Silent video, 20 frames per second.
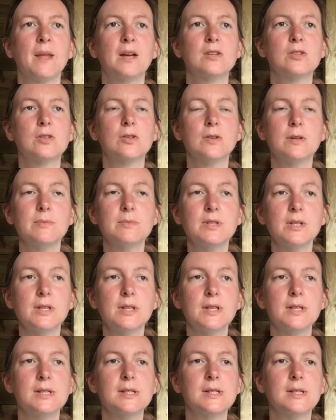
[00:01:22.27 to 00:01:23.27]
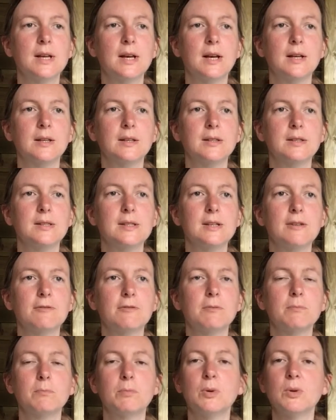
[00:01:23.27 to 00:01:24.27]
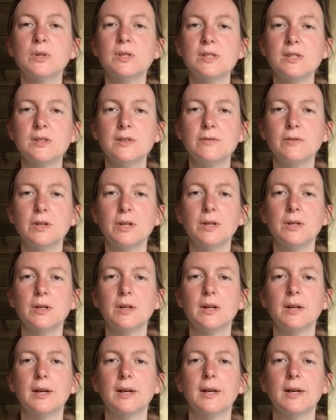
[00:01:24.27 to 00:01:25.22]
scriptures and different points of view.